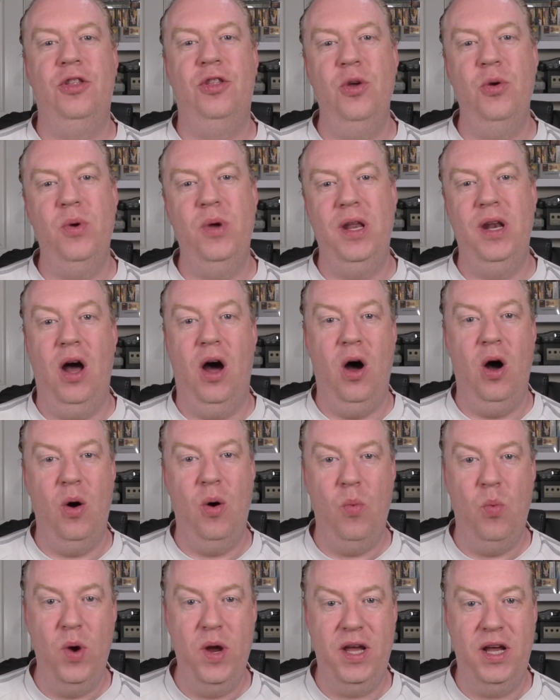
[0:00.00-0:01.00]
doing
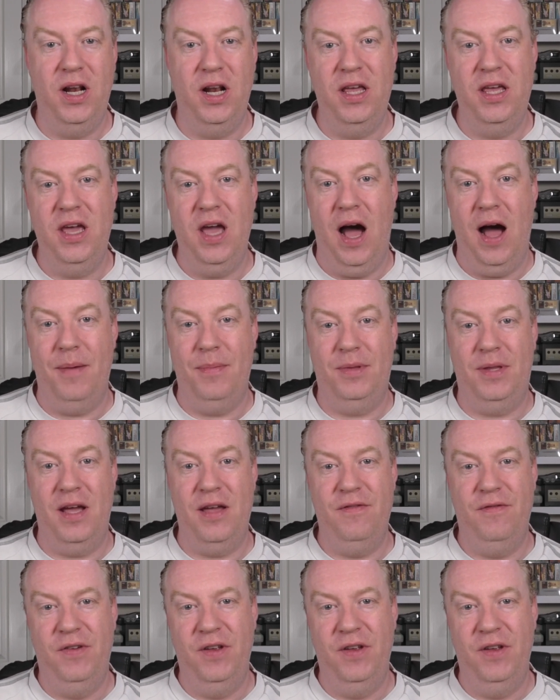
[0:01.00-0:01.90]
our weekly update